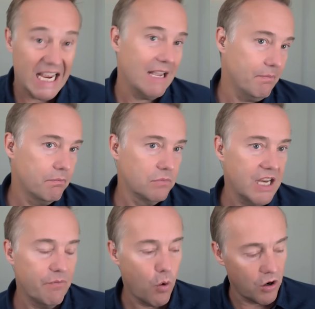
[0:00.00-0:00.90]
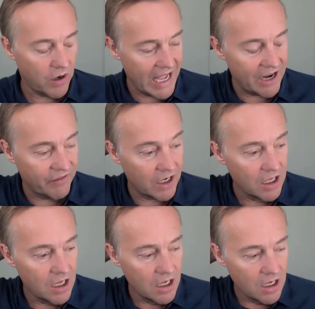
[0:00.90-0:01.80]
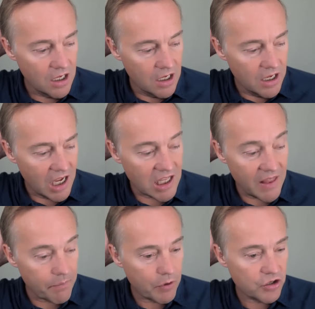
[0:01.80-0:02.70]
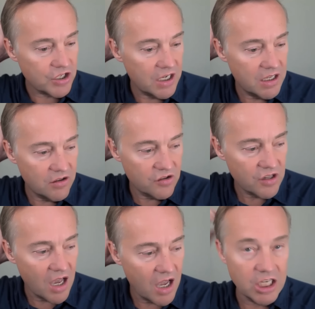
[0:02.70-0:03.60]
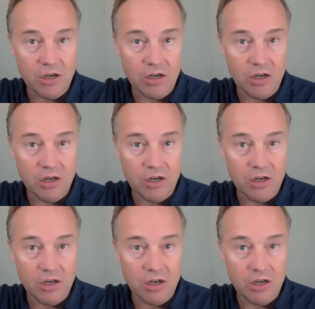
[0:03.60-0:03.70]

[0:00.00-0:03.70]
of taking Dave Portnoy out of it. And then that person is, uh,